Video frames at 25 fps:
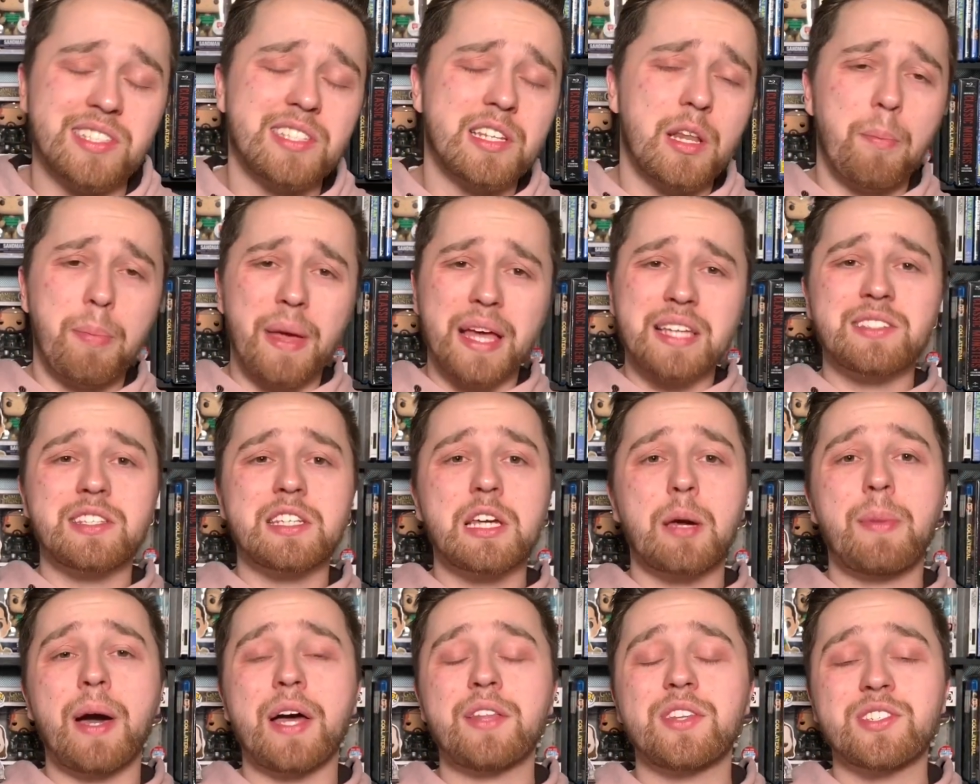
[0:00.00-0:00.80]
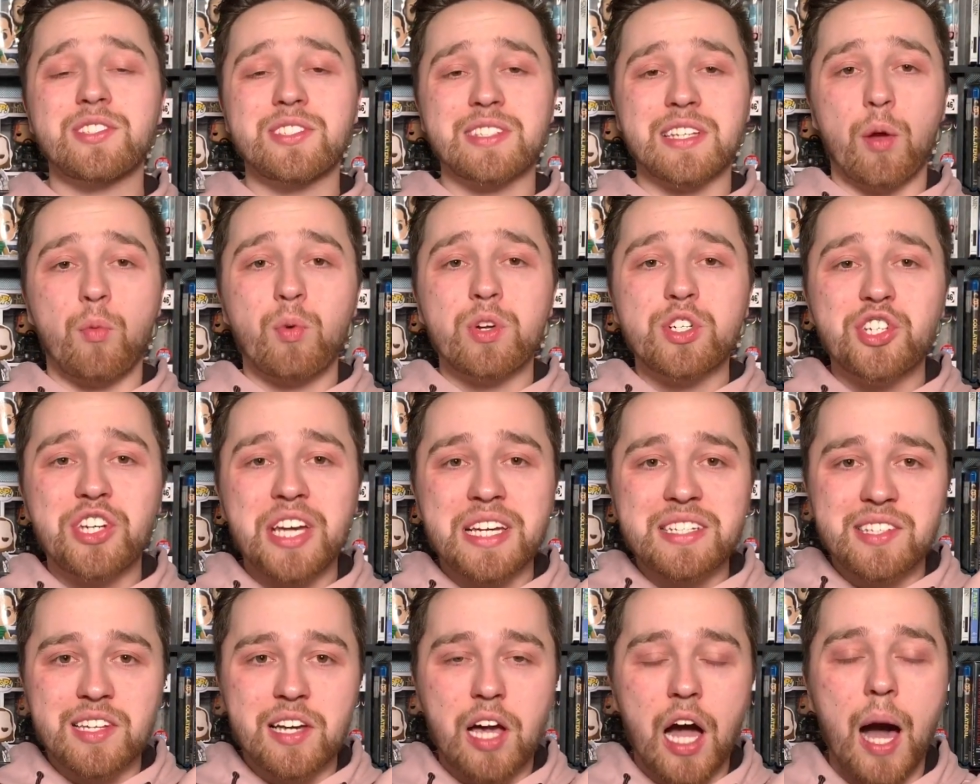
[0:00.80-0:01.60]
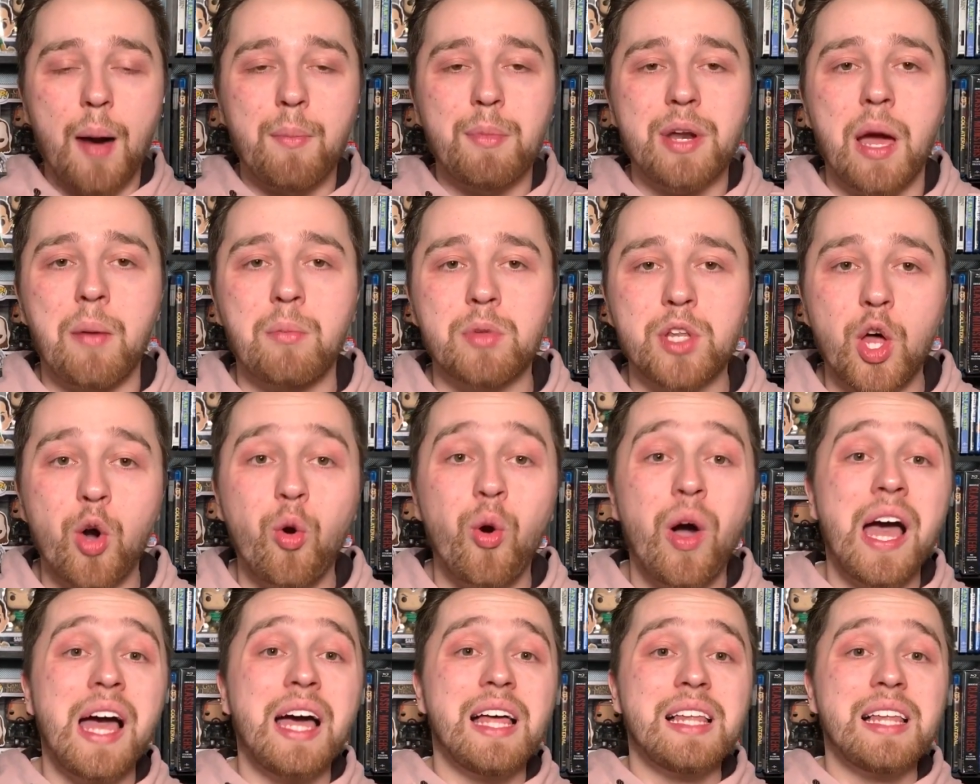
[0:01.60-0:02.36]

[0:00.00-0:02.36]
And the best thing about this is I want you guys to comment down below.